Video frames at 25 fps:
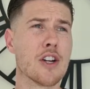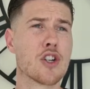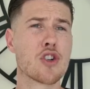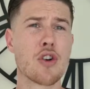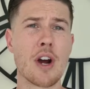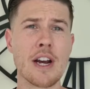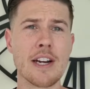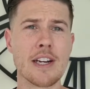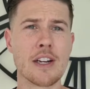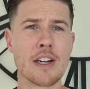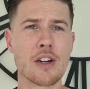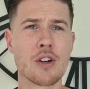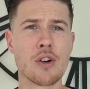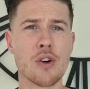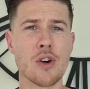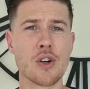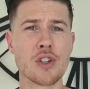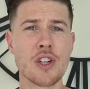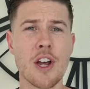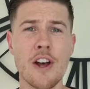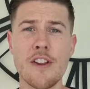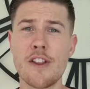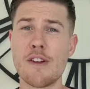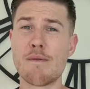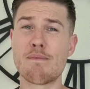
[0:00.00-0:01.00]
training course.
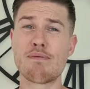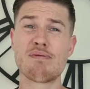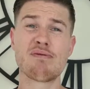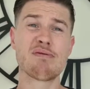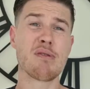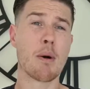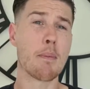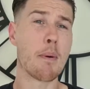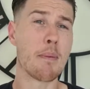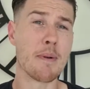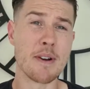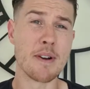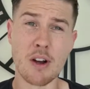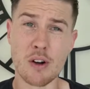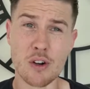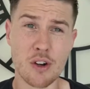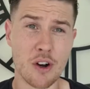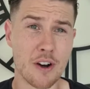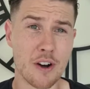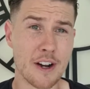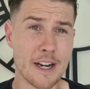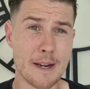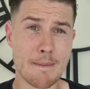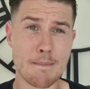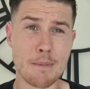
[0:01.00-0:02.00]
They've probably not got
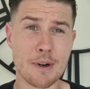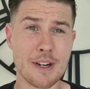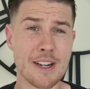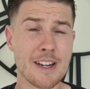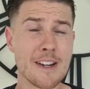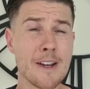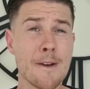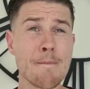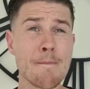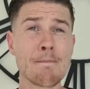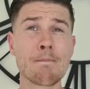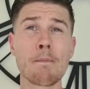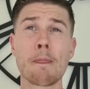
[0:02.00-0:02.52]
any money.